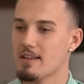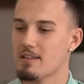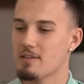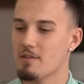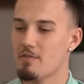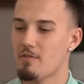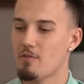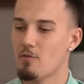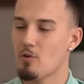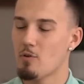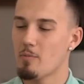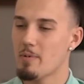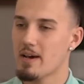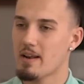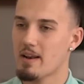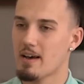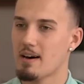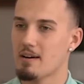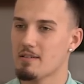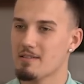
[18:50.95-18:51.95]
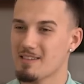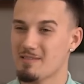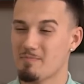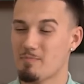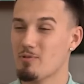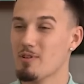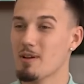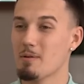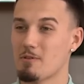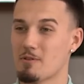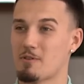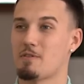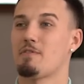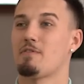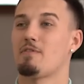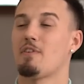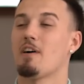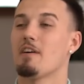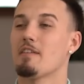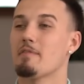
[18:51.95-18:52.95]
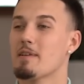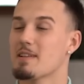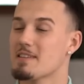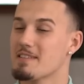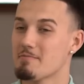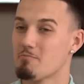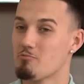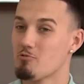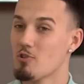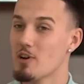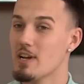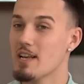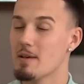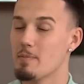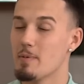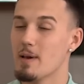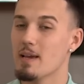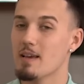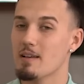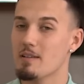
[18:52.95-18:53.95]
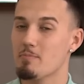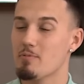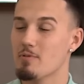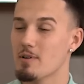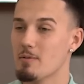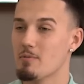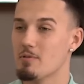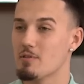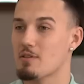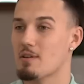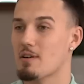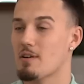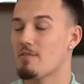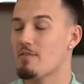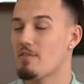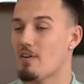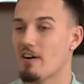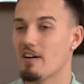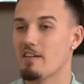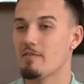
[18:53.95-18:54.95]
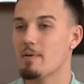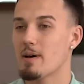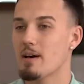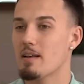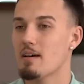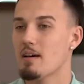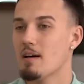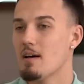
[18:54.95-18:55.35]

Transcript: It's a 4-bed house. It's pretty much a 5. It's really big. It's pretty much like a 5-bed.